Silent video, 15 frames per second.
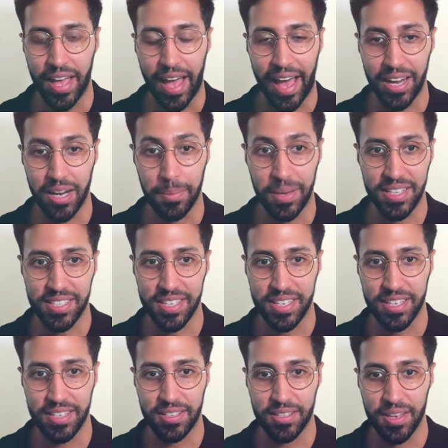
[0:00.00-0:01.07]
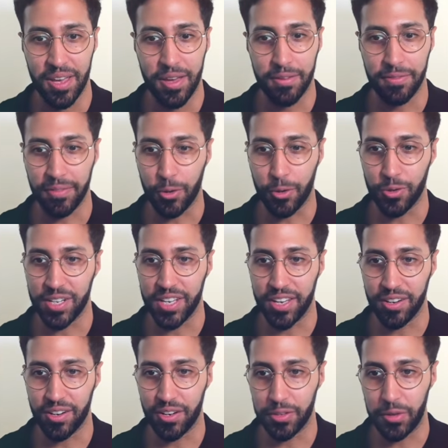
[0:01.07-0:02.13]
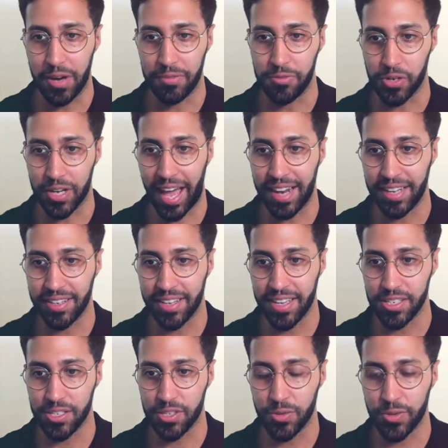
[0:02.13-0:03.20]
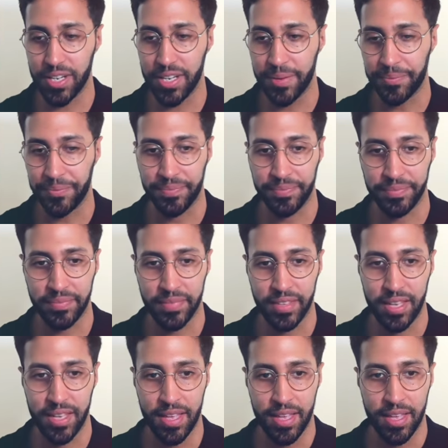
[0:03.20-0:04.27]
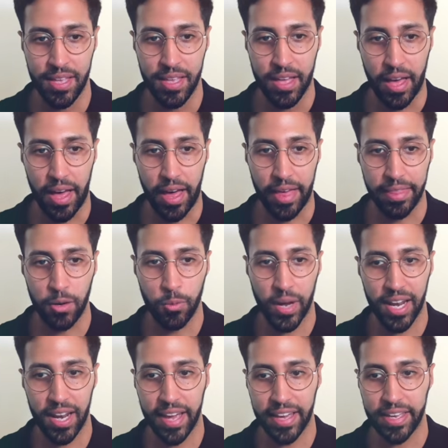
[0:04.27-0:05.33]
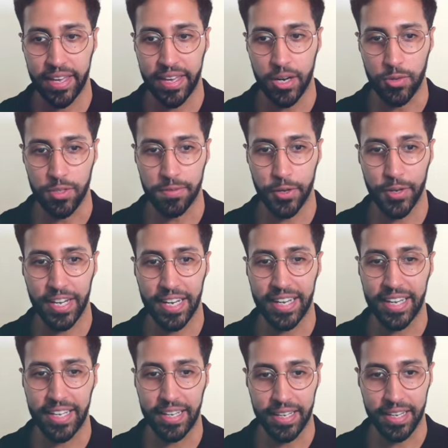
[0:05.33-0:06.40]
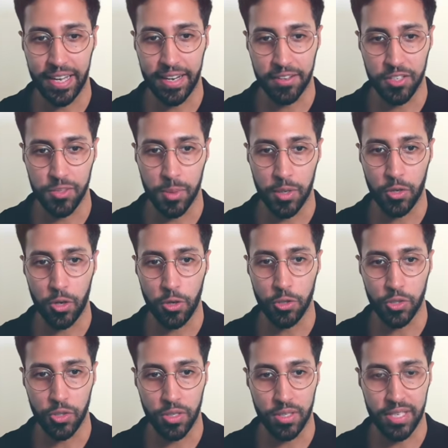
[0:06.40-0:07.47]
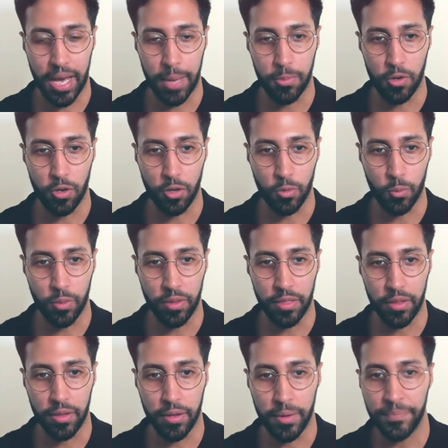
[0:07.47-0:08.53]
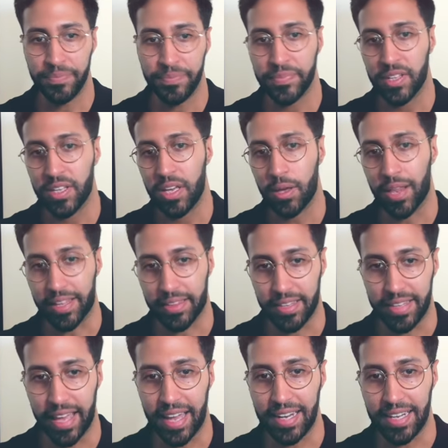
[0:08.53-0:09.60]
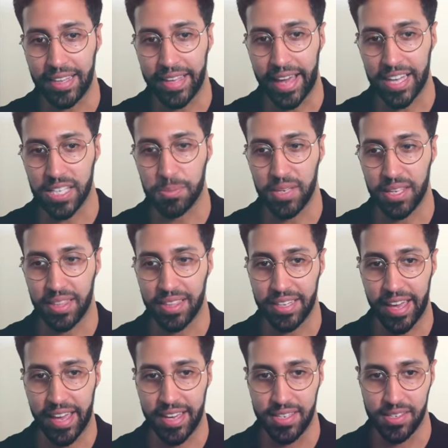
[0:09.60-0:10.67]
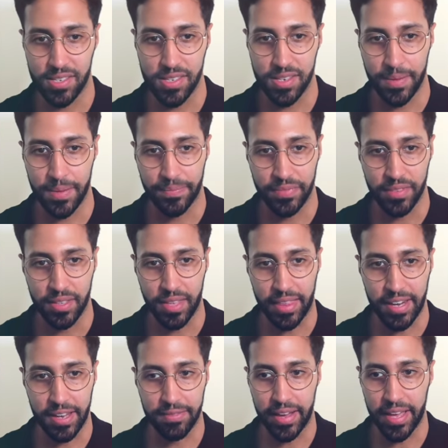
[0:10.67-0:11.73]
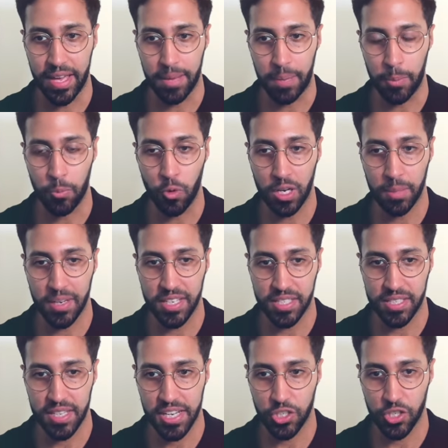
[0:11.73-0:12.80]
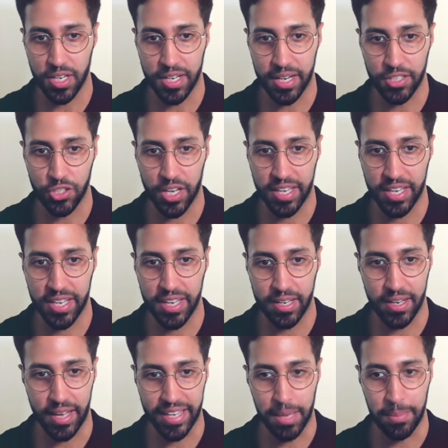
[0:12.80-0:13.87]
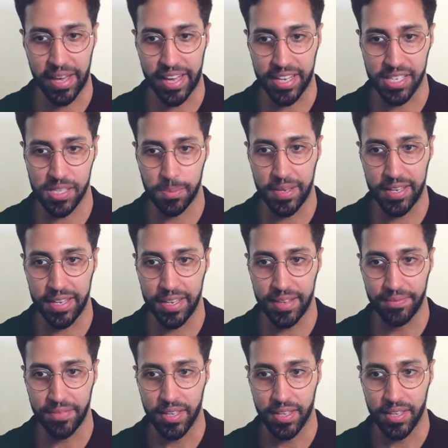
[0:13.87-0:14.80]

animated field here, you have your calendar history. And then what I like here, it's very clean. It kind of gives me a Notion type look with the daily, the XP, the days. And then if I hit my morning meditation and I check in, I get my XP.